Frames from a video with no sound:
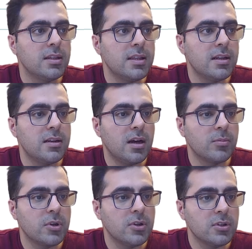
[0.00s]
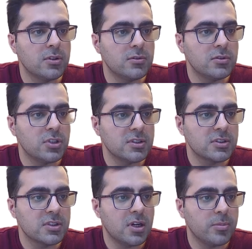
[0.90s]
Then I'm going to
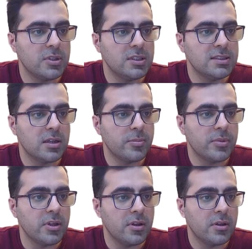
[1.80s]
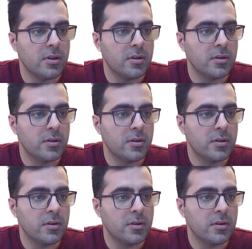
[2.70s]
just copy this IP